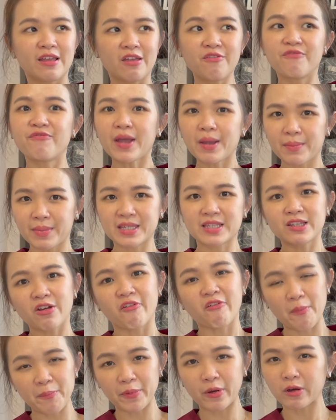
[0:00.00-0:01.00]
In fact, Master
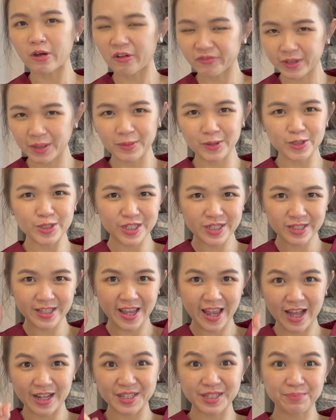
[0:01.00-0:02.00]
of Ophthalmology,
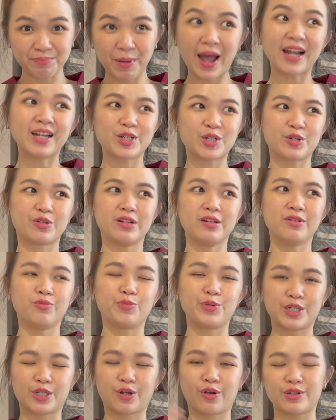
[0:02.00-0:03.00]
there are Part 3,
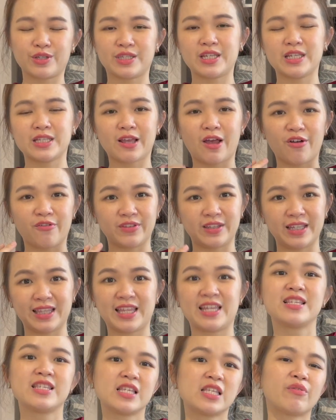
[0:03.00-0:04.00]
which consists of the
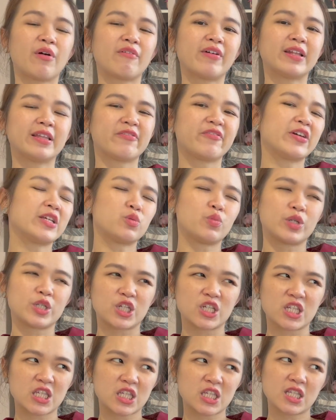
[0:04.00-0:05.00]
thesis viva defense, which
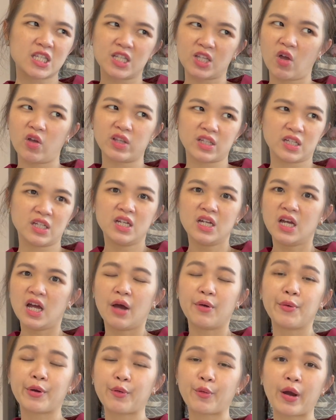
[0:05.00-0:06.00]
is not
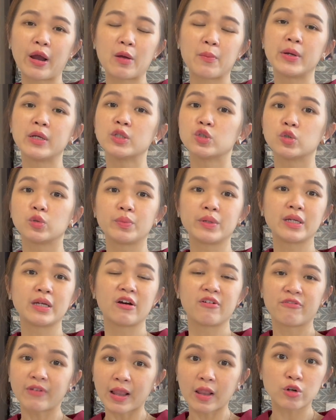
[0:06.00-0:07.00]
a requirement to be
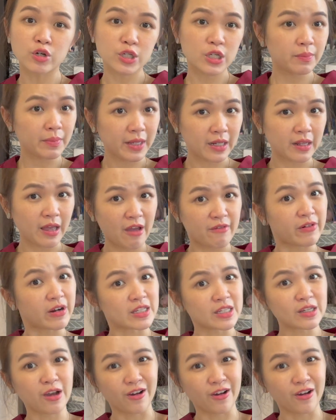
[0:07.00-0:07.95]
a fellowship in the FRC